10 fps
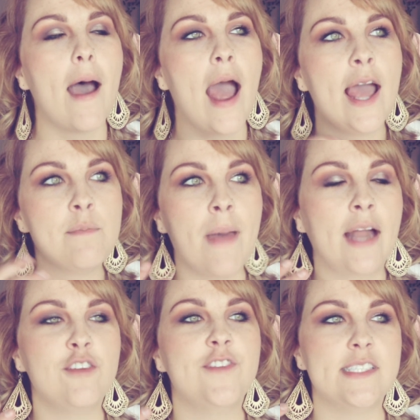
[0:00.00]
I had
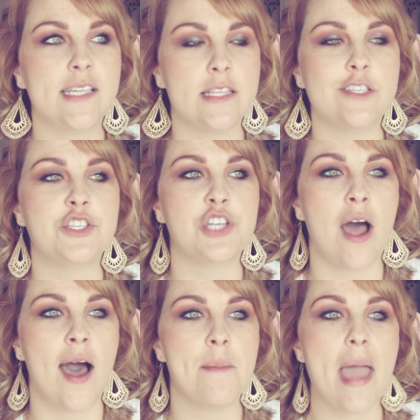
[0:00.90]
manifested this
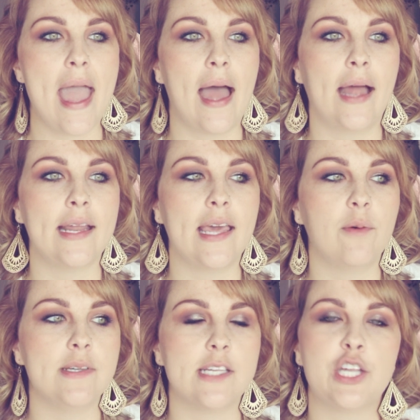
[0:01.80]
job, and it
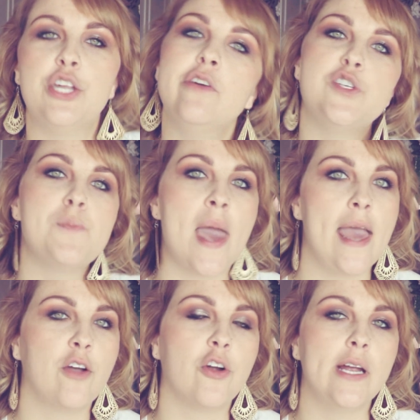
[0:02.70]
was a huge
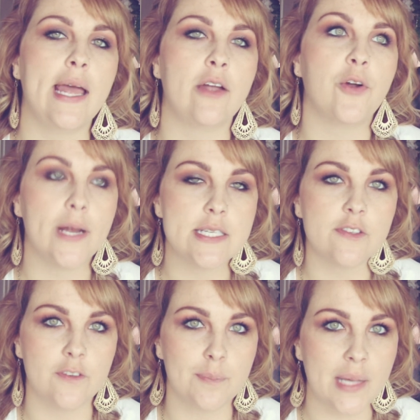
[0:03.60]
pay increase
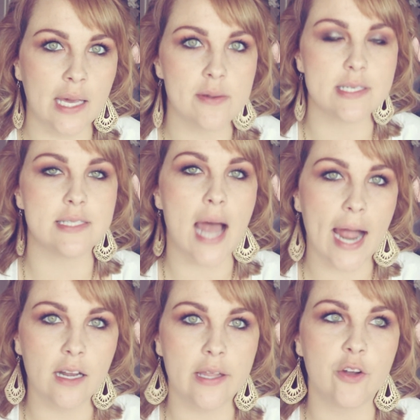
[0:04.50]
for me. It was a
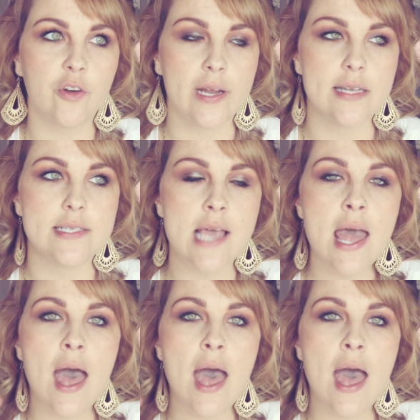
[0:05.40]
title increase.